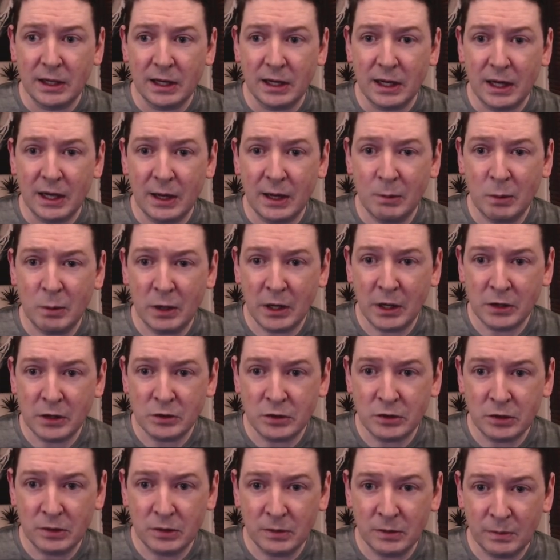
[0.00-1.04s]
And we're going
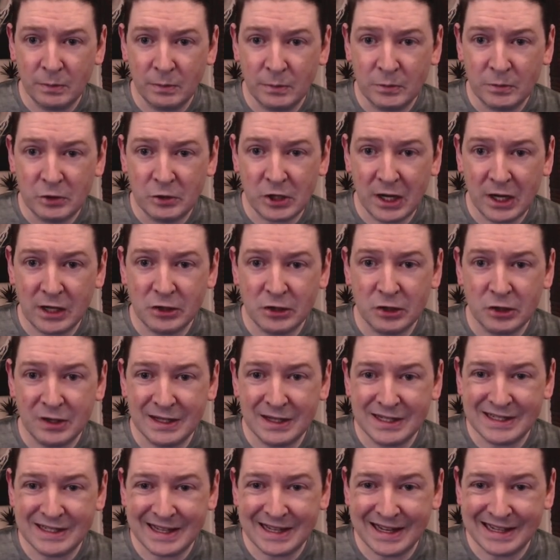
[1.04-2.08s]
to change
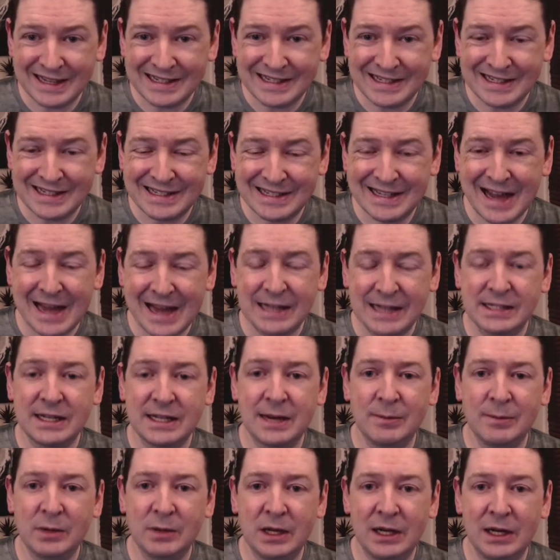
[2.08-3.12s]
this exact
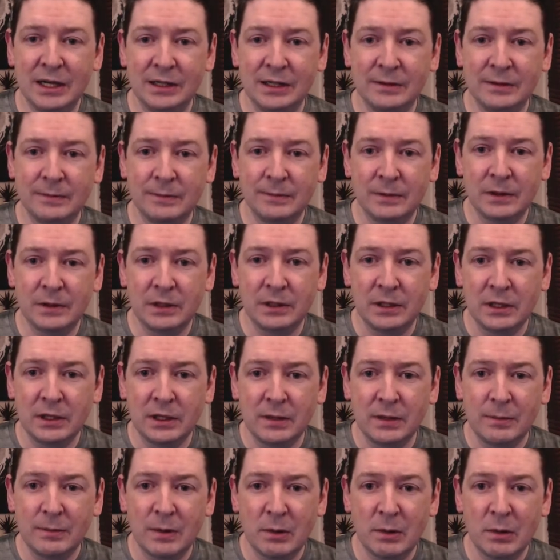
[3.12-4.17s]
same line,
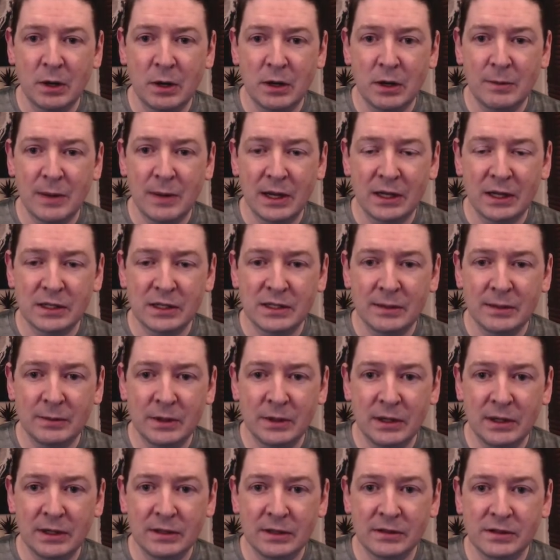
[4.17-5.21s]
but we're going to make it something
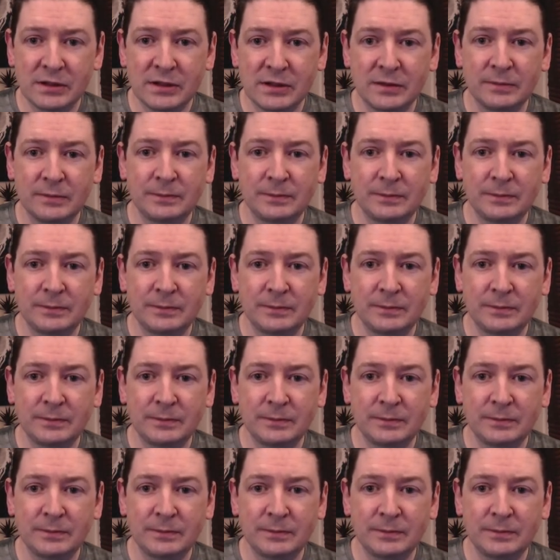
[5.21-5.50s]
else.